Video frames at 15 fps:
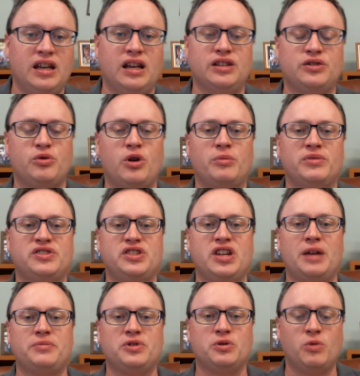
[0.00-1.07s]
As Romans
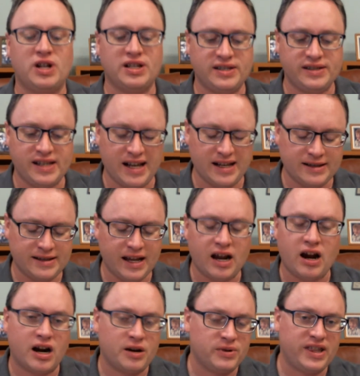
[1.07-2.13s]
chapter 1 says, they
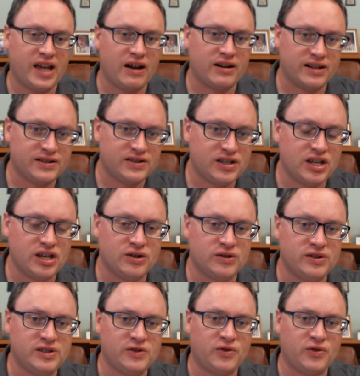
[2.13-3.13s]
are without excuse,